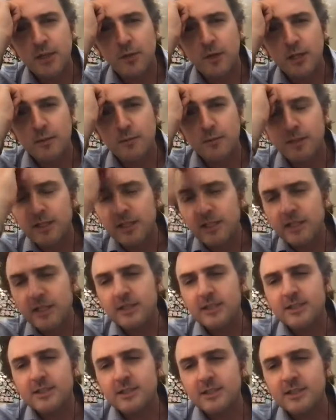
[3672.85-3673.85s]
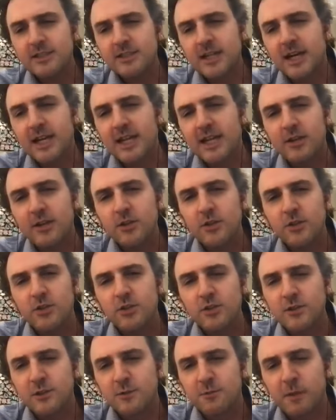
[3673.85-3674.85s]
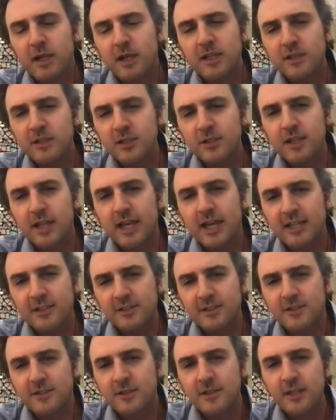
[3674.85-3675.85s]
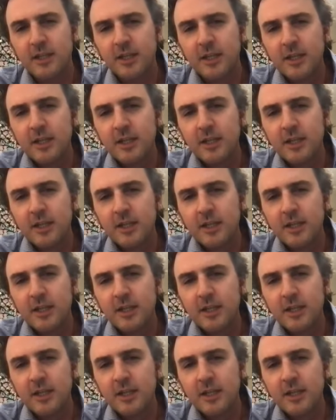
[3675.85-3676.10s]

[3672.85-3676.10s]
you want to be like, this is not how you should spend your last,